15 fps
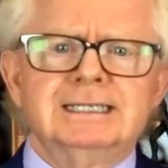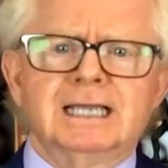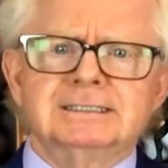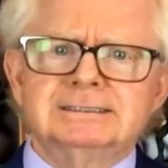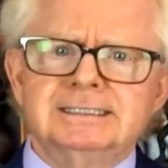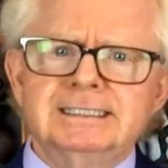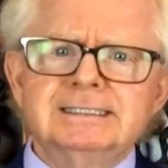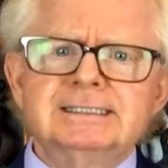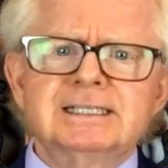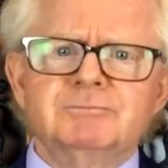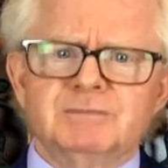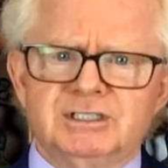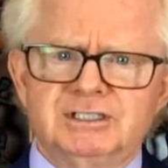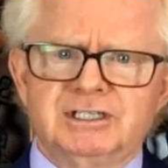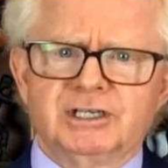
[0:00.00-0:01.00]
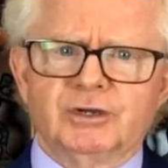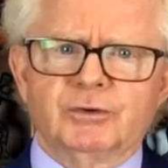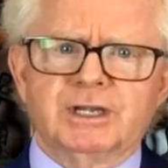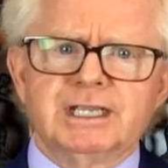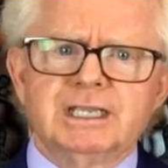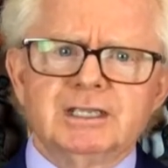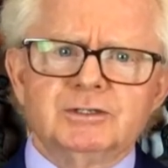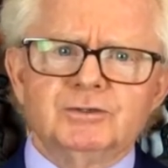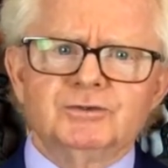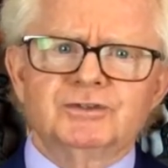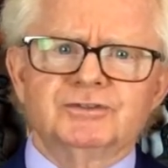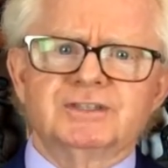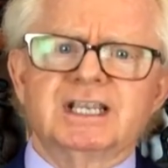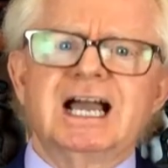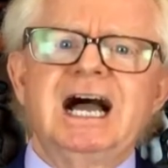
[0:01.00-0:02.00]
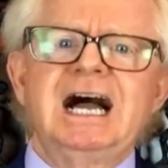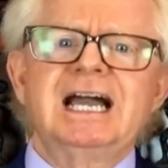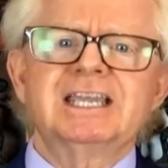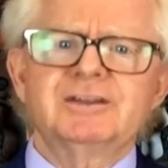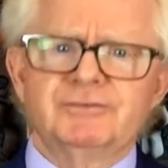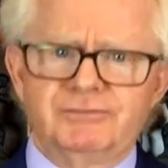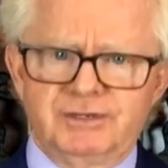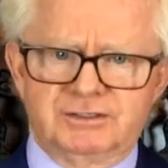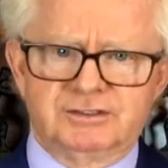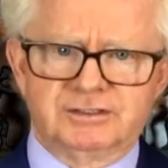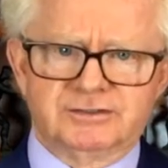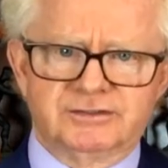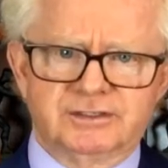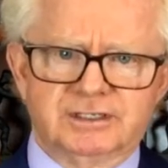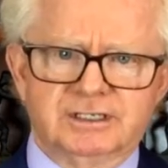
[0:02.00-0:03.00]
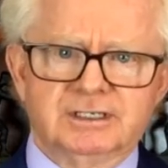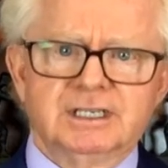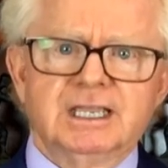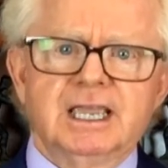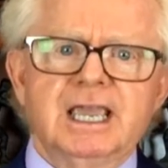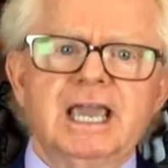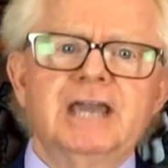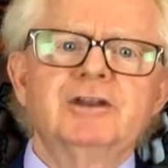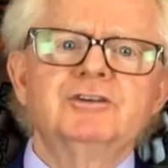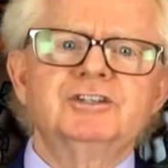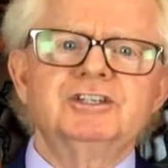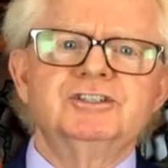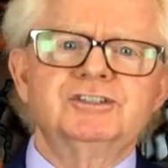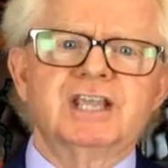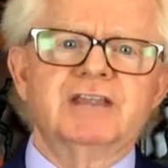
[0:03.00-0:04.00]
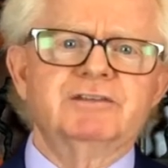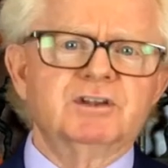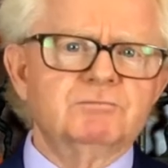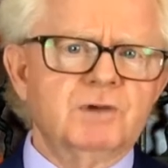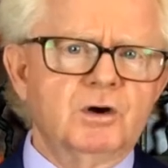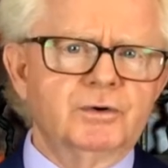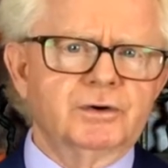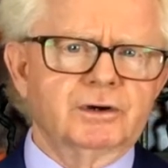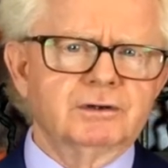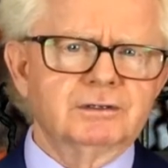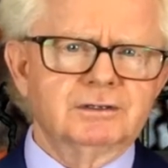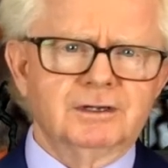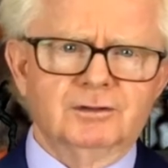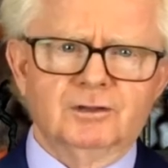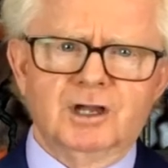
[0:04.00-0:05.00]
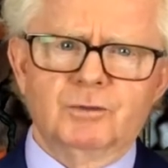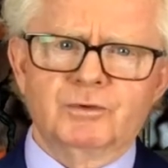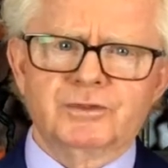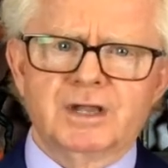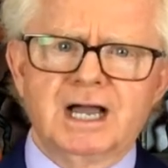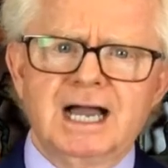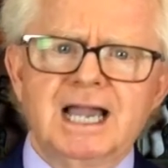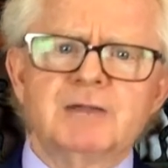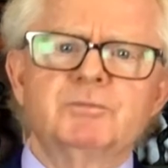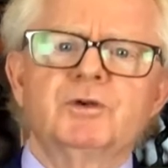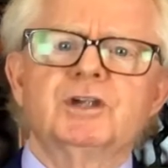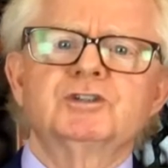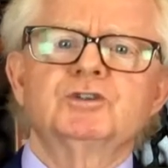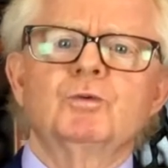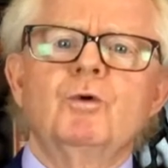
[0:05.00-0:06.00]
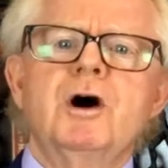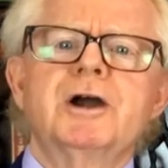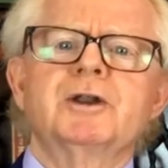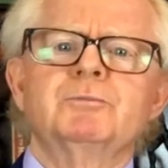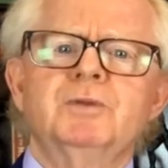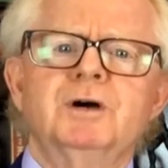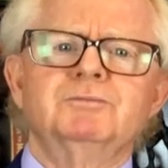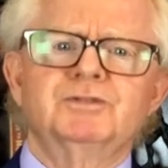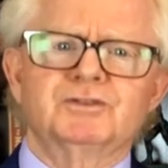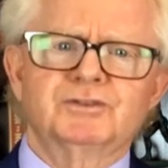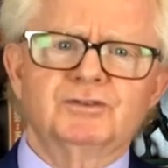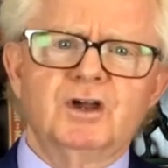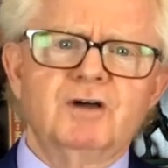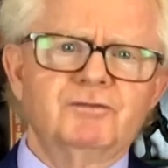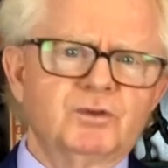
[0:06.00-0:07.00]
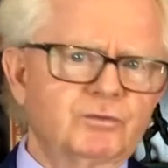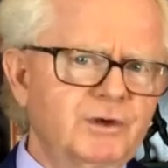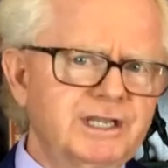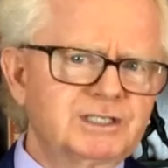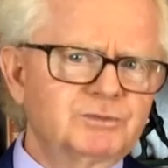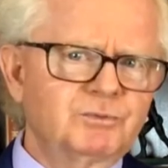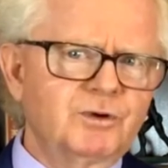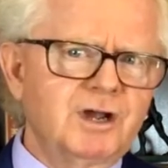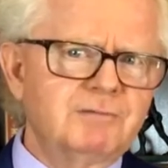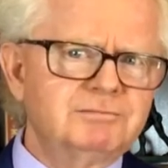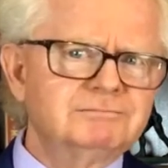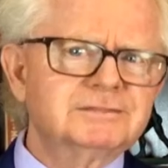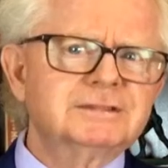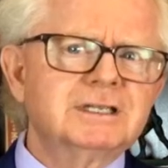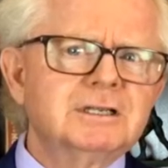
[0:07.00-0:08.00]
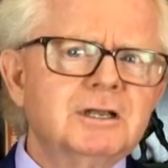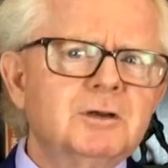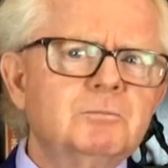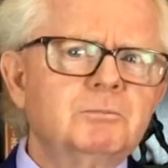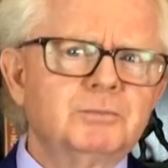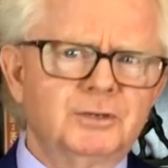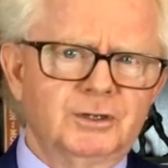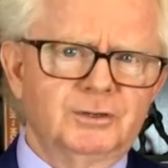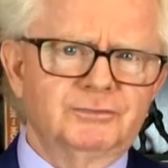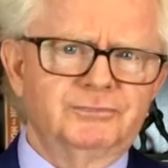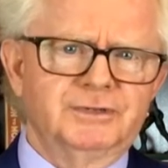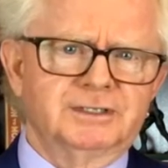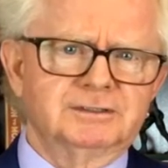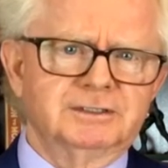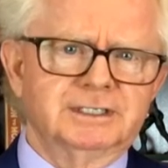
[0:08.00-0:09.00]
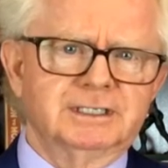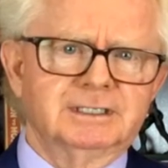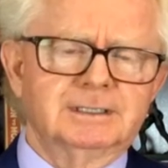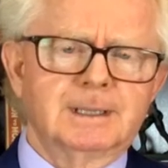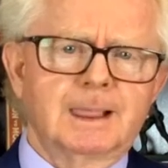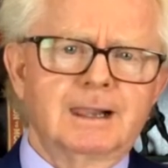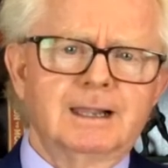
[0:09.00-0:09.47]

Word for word: Now, decent machinery uses a high efficiency energy saving motor along with a high pressure water pump to solve the range problems perfectly.